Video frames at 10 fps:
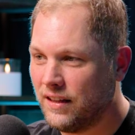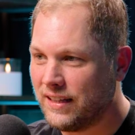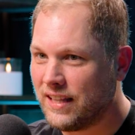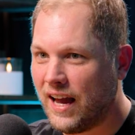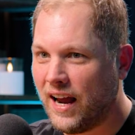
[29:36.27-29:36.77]

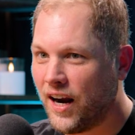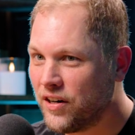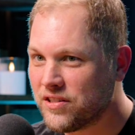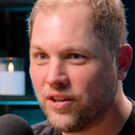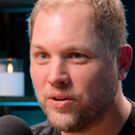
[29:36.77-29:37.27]
like the
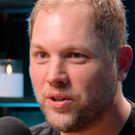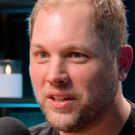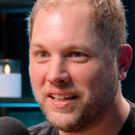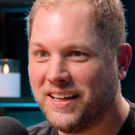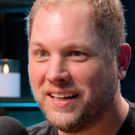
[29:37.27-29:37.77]
air is so
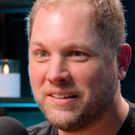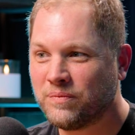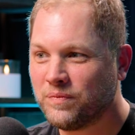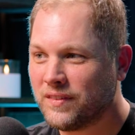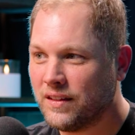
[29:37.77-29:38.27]
clean.
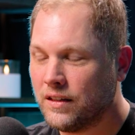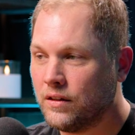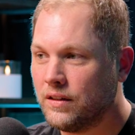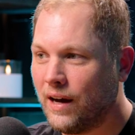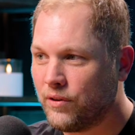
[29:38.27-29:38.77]
Yeah.
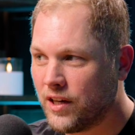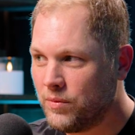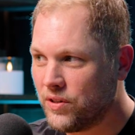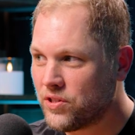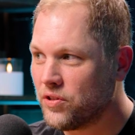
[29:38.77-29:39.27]
I would
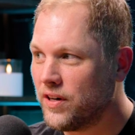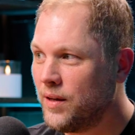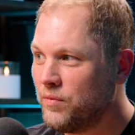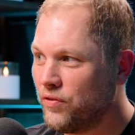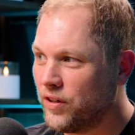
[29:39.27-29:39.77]
come to a
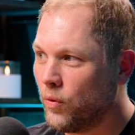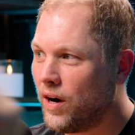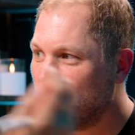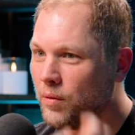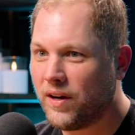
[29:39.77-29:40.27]
stream, fill your
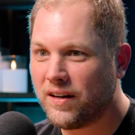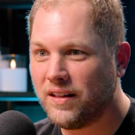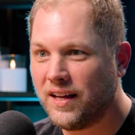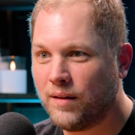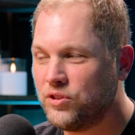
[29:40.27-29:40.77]
water
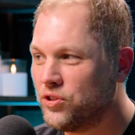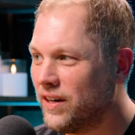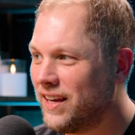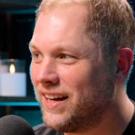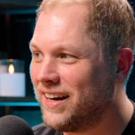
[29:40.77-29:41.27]
bottle up,
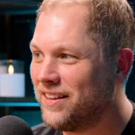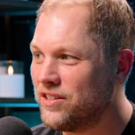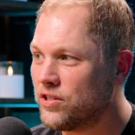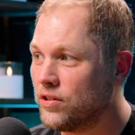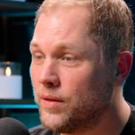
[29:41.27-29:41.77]
drinking out of
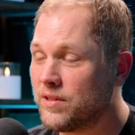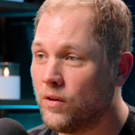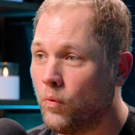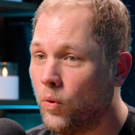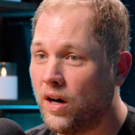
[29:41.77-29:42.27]
these streams, and
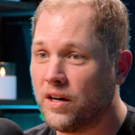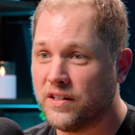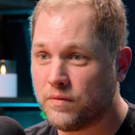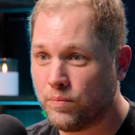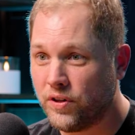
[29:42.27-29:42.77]
the water
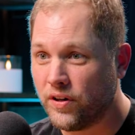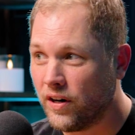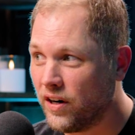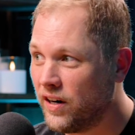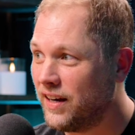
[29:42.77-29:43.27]
is
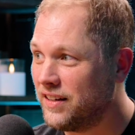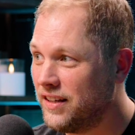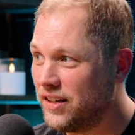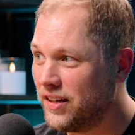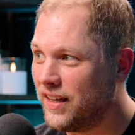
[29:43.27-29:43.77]
pure
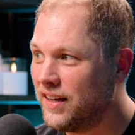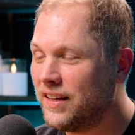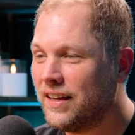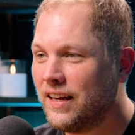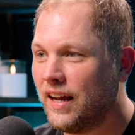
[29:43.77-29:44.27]
and good,
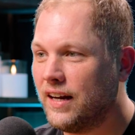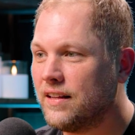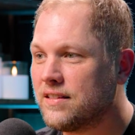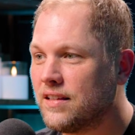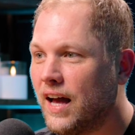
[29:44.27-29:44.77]
and
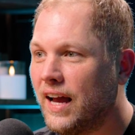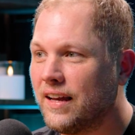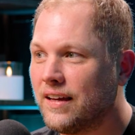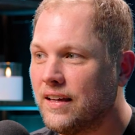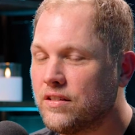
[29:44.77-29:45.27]
it's
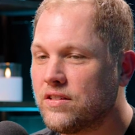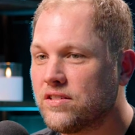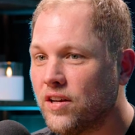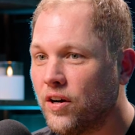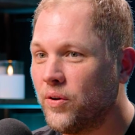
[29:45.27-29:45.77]
like
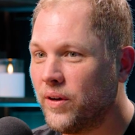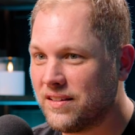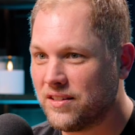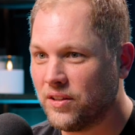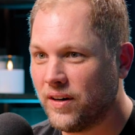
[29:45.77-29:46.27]
so
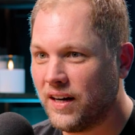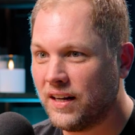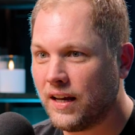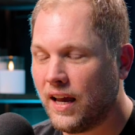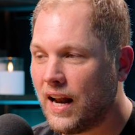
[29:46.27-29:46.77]

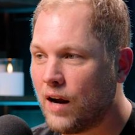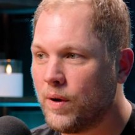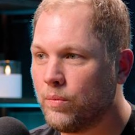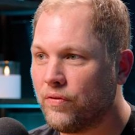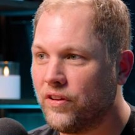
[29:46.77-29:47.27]
exhilarating. And I
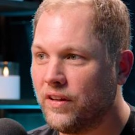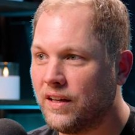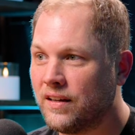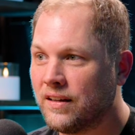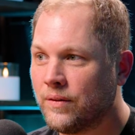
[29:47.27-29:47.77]
remember
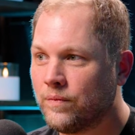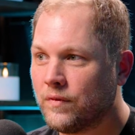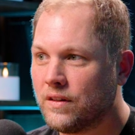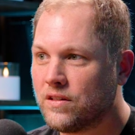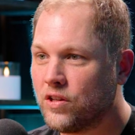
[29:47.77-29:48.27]
feeling
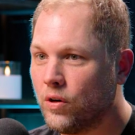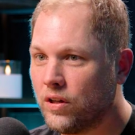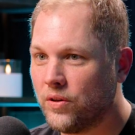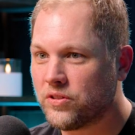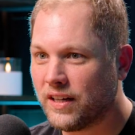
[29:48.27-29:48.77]
so
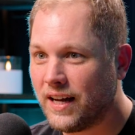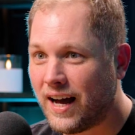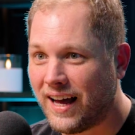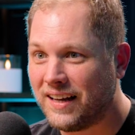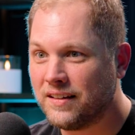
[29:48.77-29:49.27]
close to
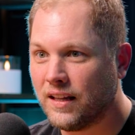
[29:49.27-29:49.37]
God.